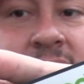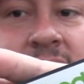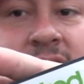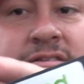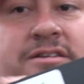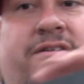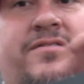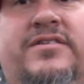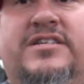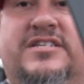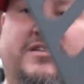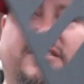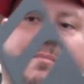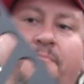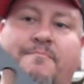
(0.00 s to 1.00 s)
So this
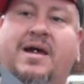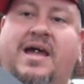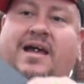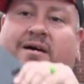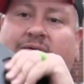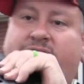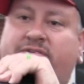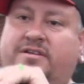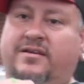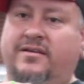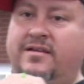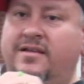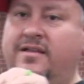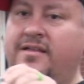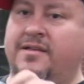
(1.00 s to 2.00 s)
is a mount
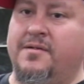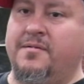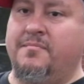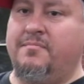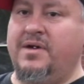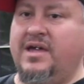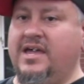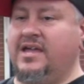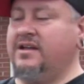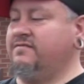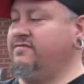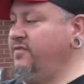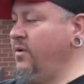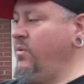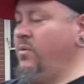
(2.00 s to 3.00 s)
made
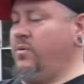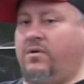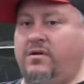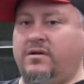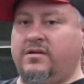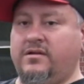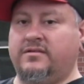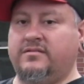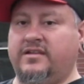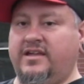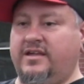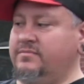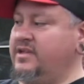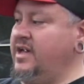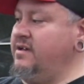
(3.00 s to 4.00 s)
for the
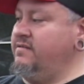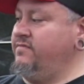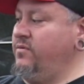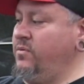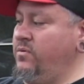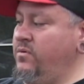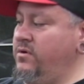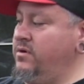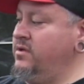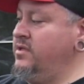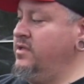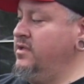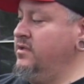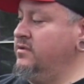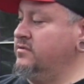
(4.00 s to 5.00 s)
MK4,
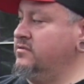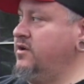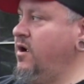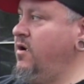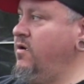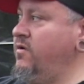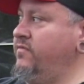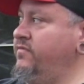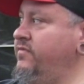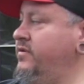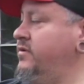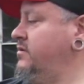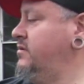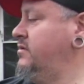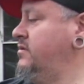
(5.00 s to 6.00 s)
Golf,
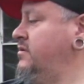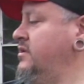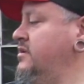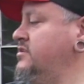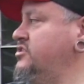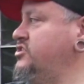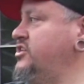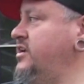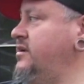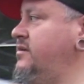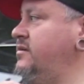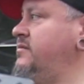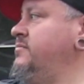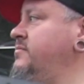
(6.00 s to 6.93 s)
Jetta,